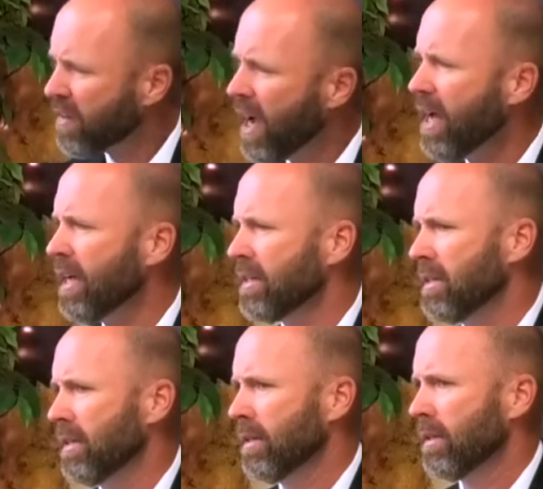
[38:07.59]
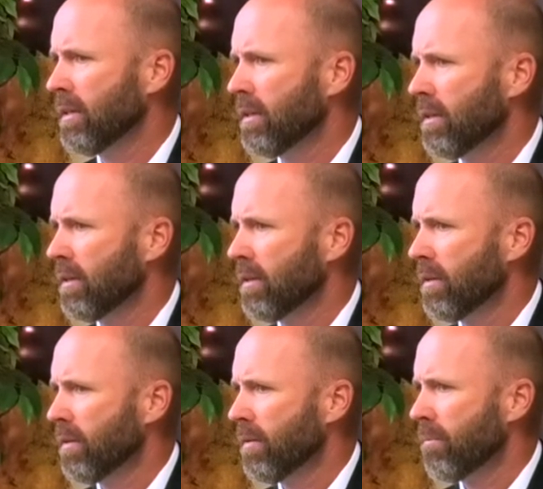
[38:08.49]
God.
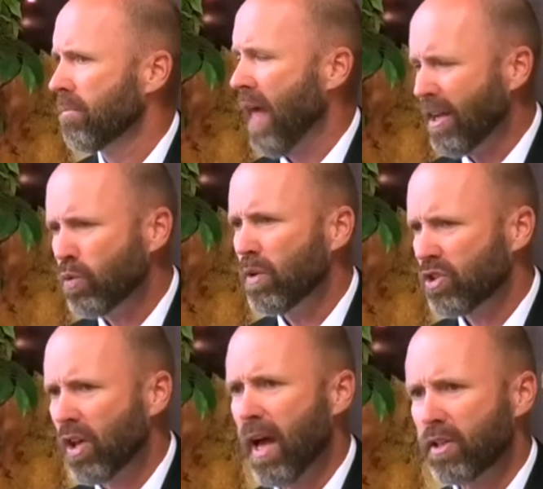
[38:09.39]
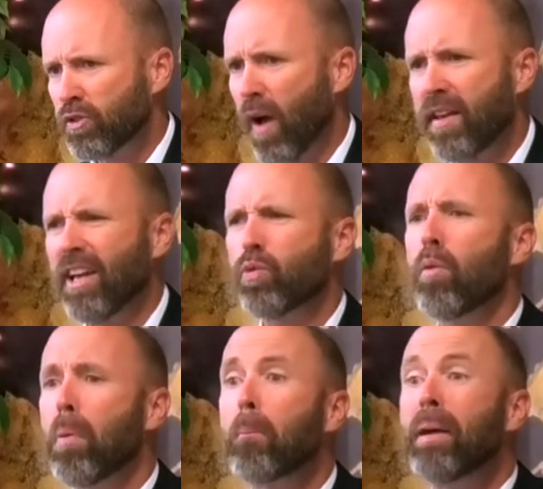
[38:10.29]
That's what satisfied, that's
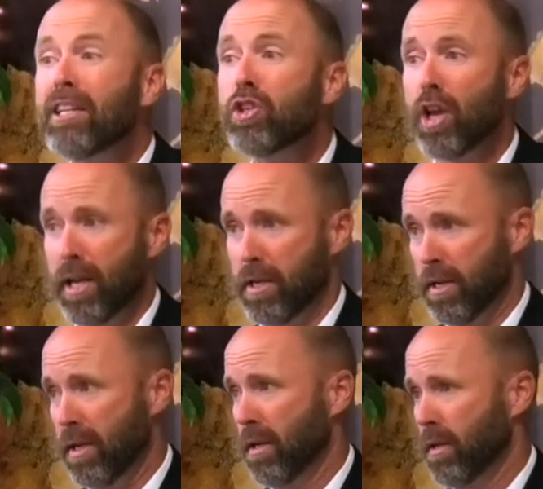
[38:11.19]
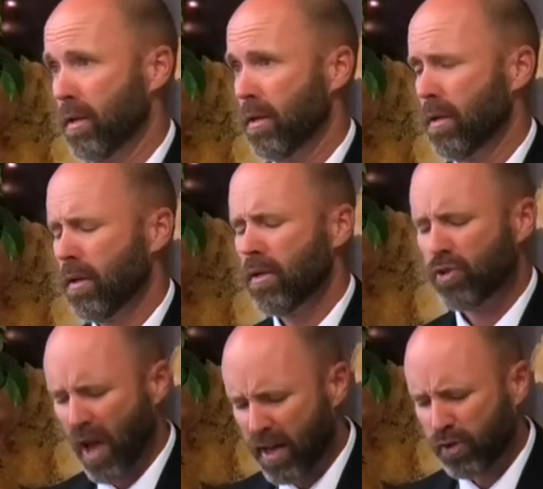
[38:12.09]
what propitiated,
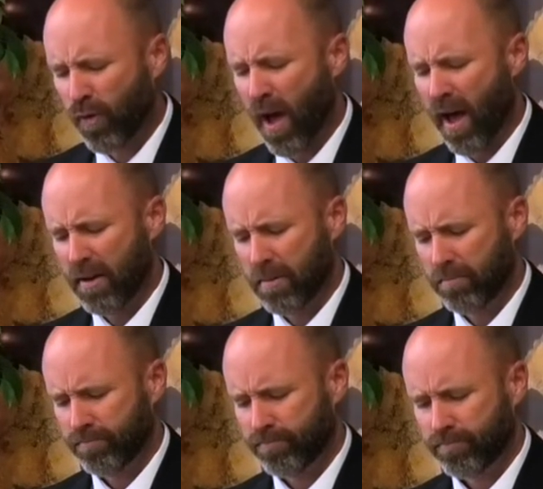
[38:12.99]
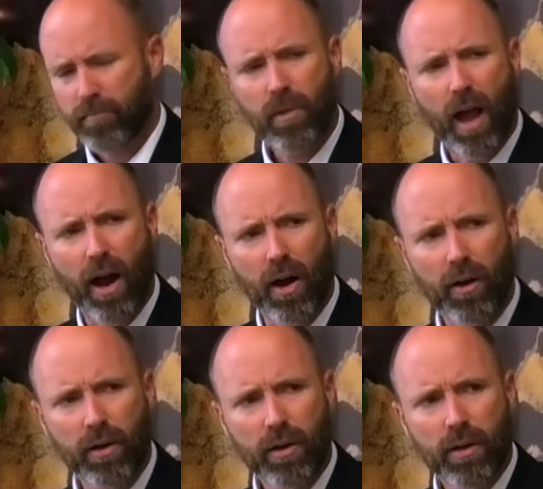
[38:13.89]
satisfied
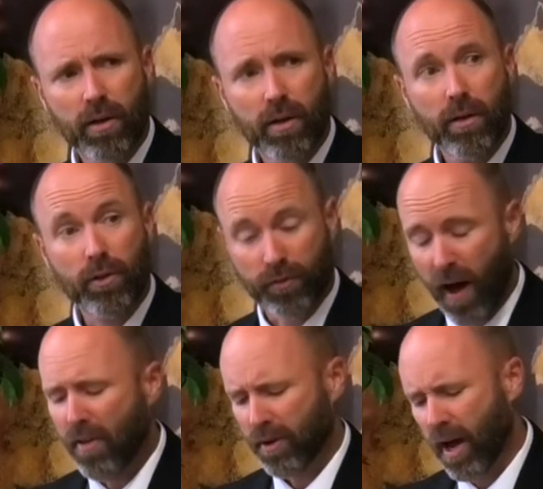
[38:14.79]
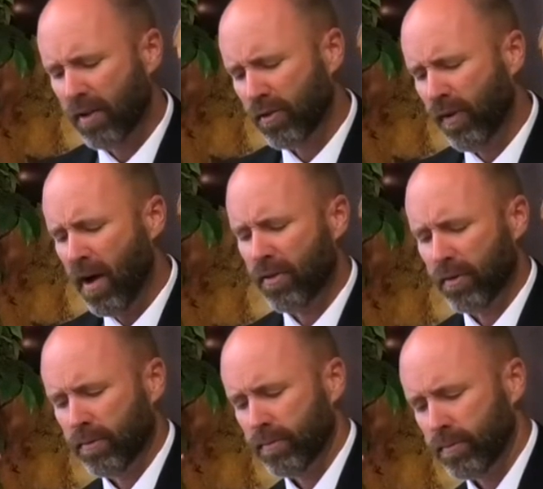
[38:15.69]
our, the Father, God the Father.
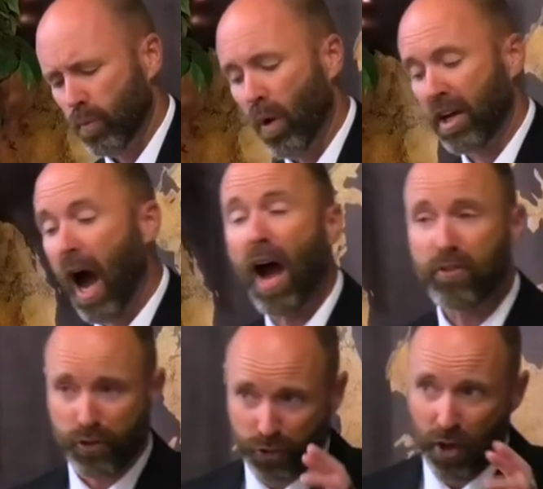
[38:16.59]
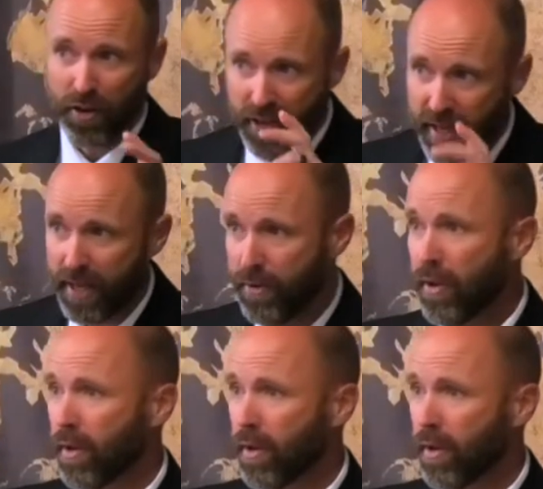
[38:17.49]
What God the Son did,